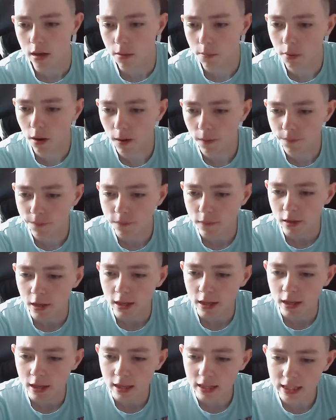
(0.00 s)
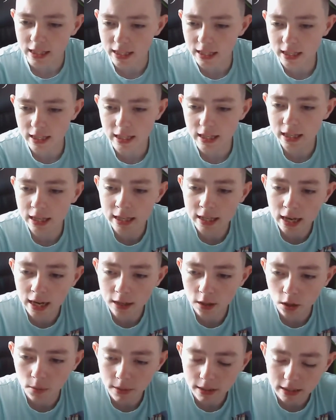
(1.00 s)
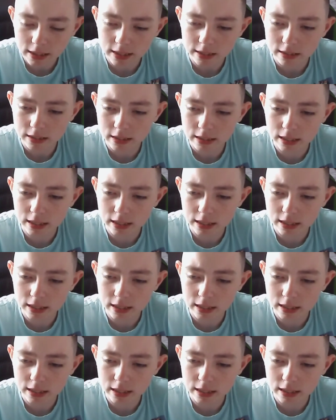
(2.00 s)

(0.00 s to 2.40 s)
But he can't come in.